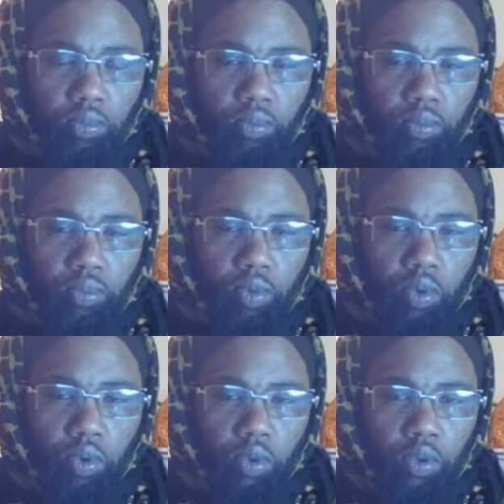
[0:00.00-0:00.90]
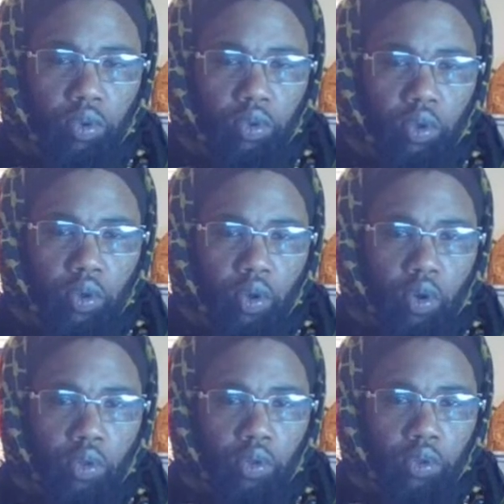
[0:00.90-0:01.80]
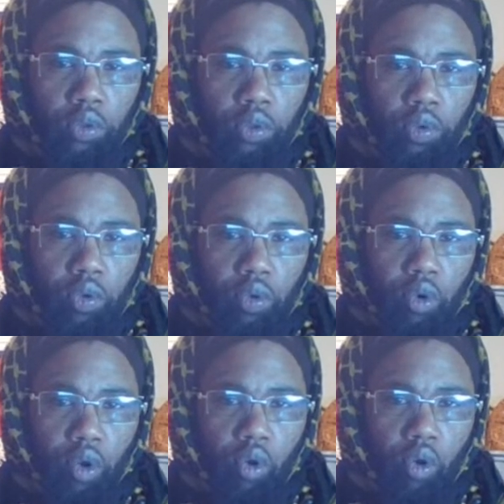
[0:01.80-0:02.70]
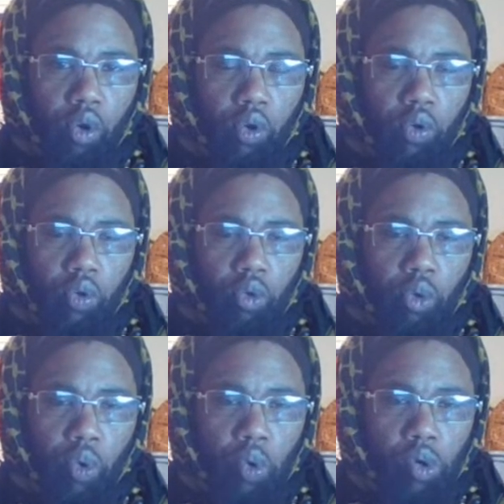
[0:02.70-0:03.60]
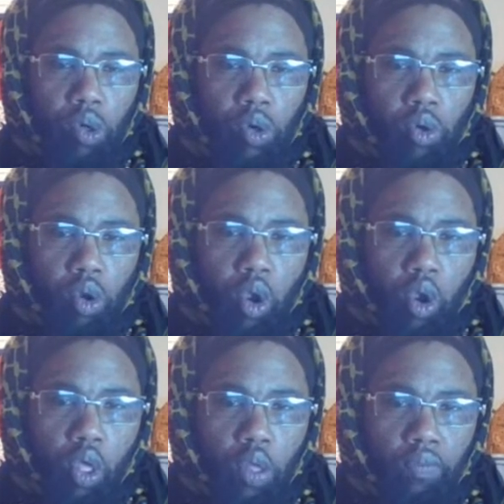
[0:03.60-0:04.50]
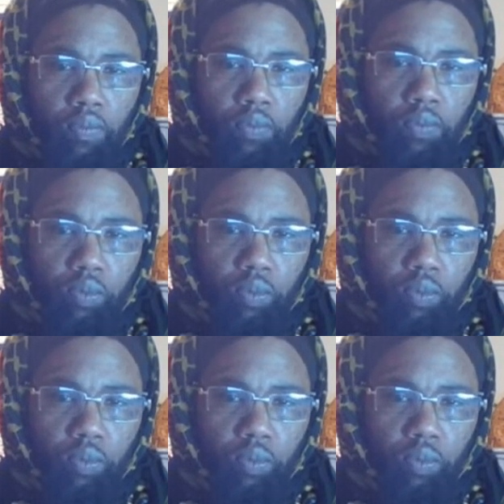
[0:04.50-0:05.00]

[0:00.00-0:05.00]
that's what we're doing a lot of times, and that's what one of the advantages